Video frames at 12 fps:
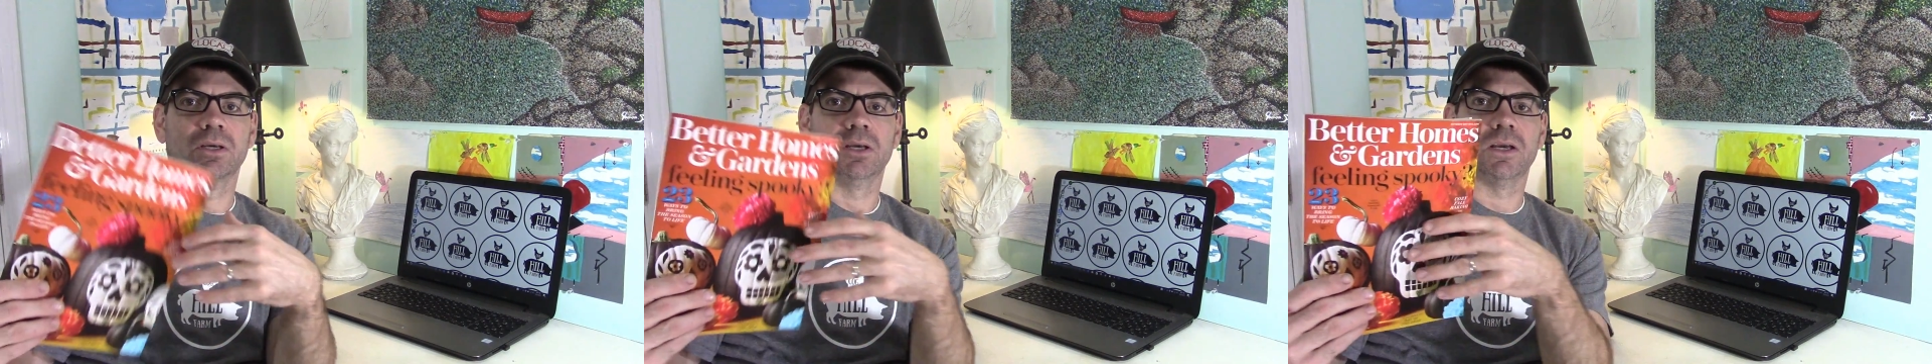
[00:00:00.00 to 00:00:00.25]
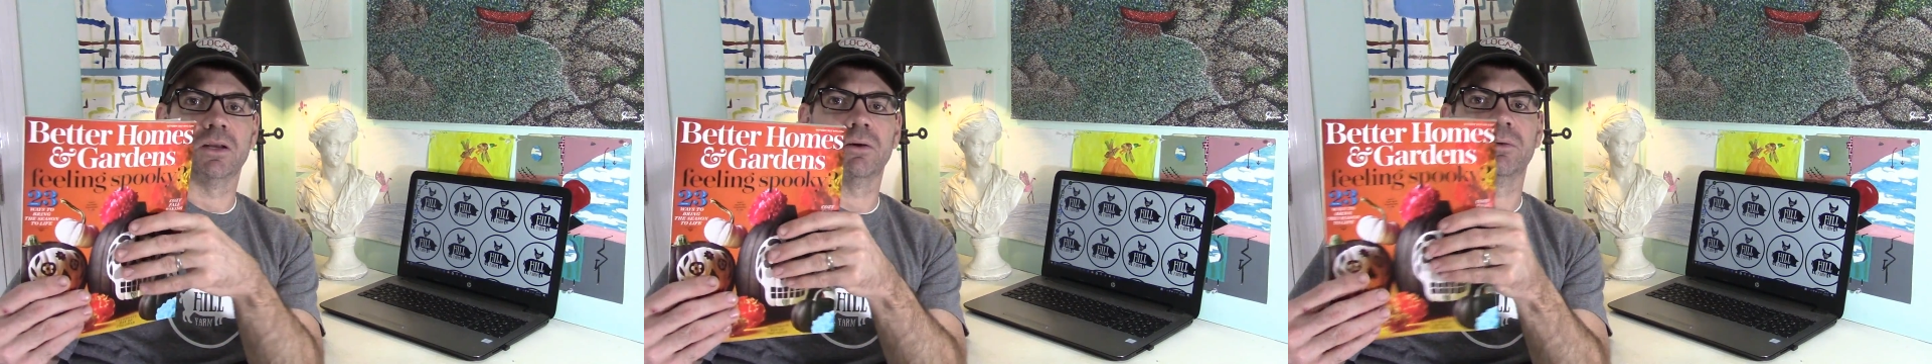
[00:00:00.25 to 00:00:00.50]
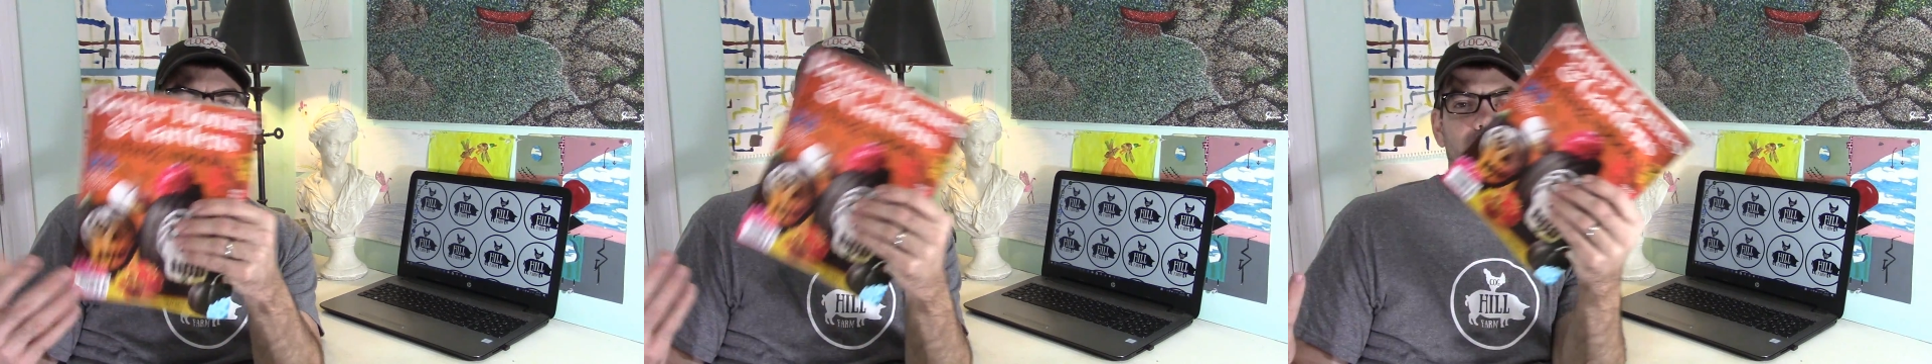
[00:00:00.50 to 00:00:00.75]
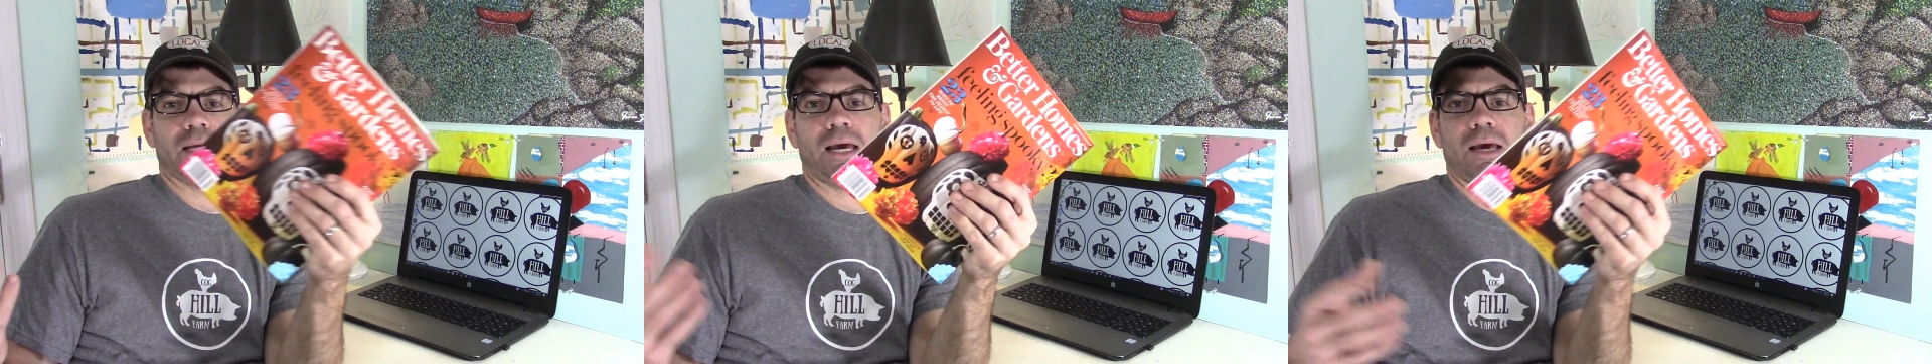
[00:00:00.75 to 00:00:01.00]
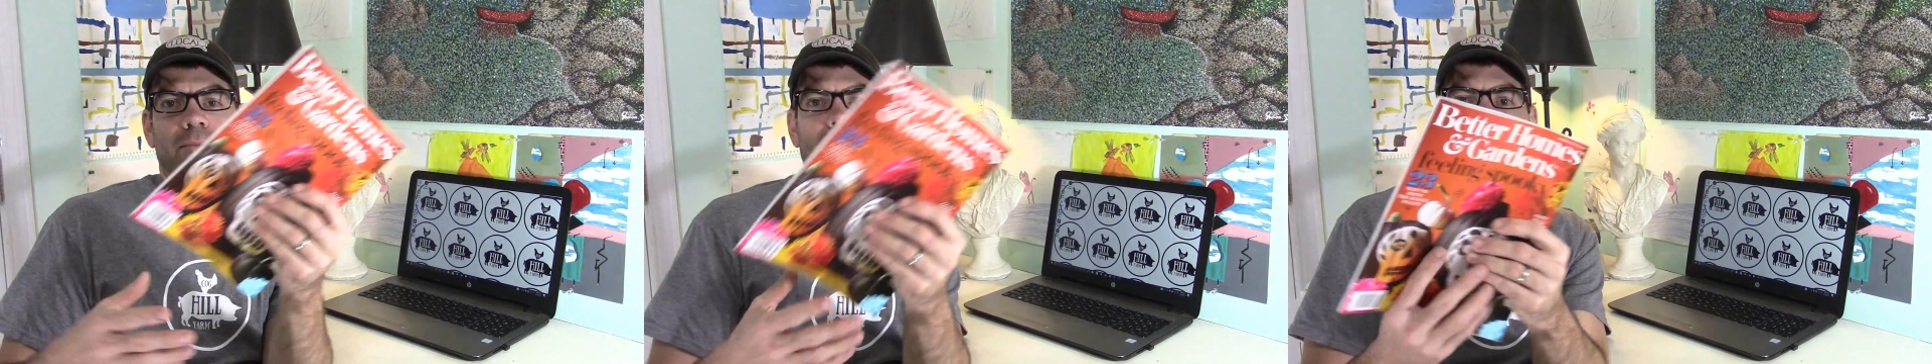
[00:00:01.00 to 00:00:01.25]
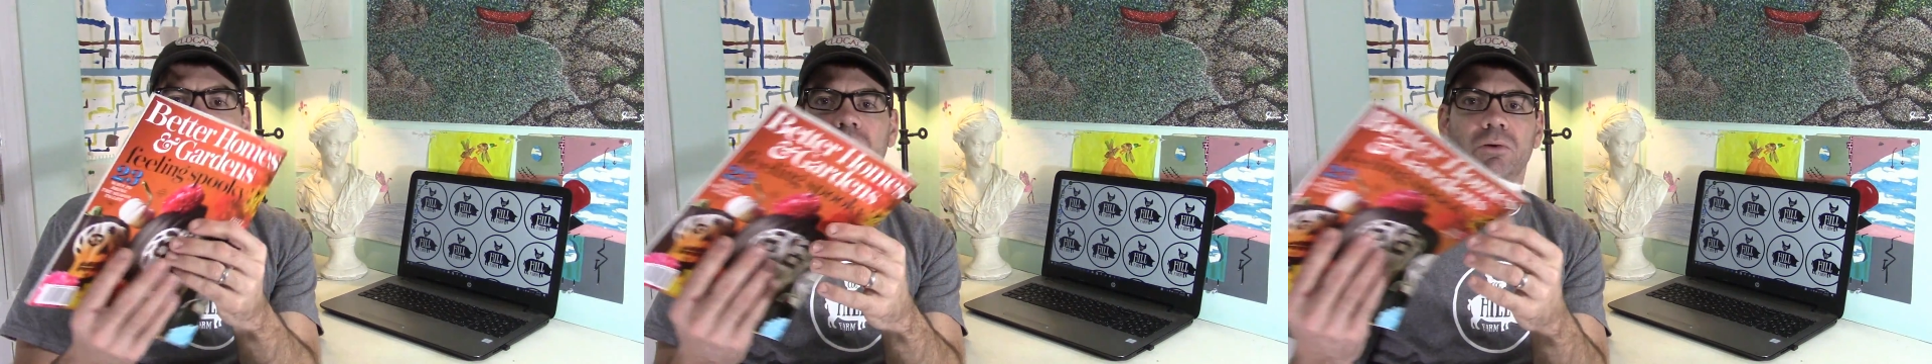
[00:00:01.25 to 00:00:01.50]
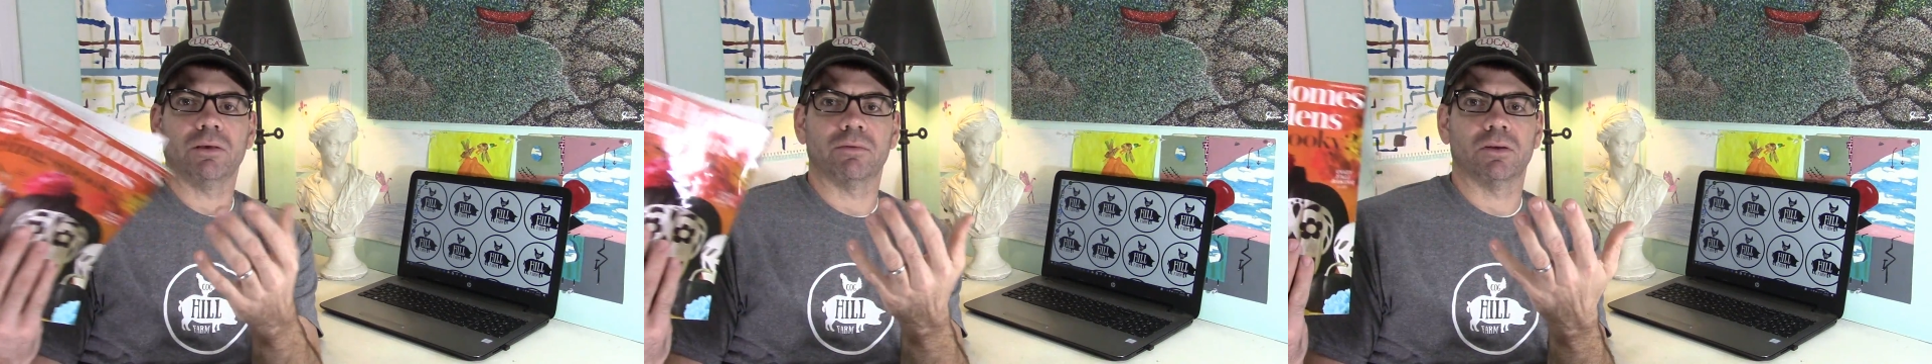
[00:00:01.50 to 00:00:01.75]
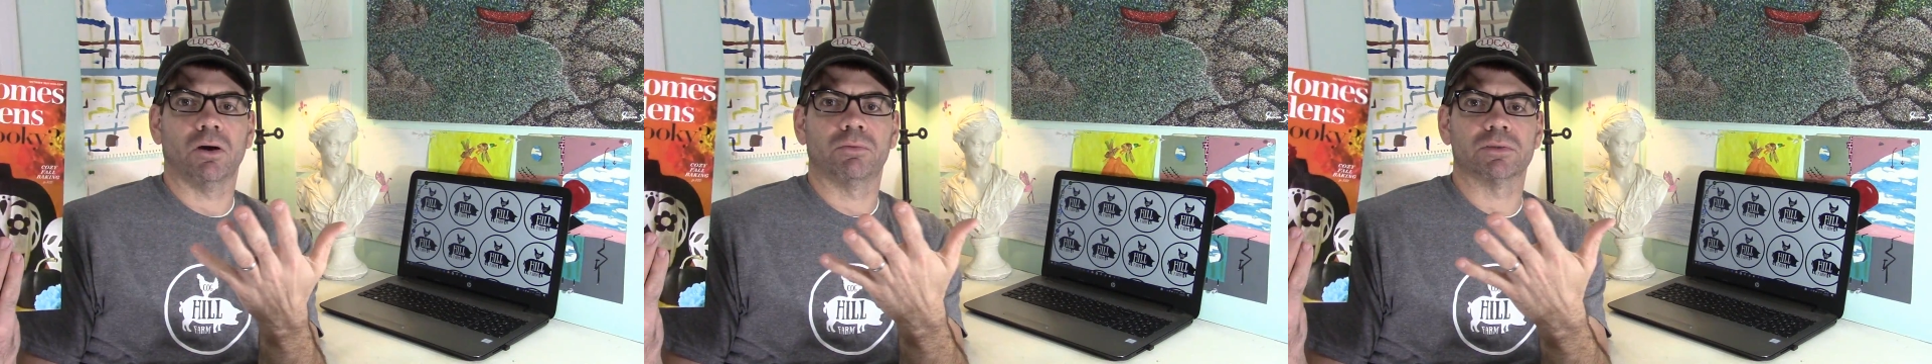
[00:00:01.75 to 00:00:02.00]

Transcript: you know, at the time, you don't even know if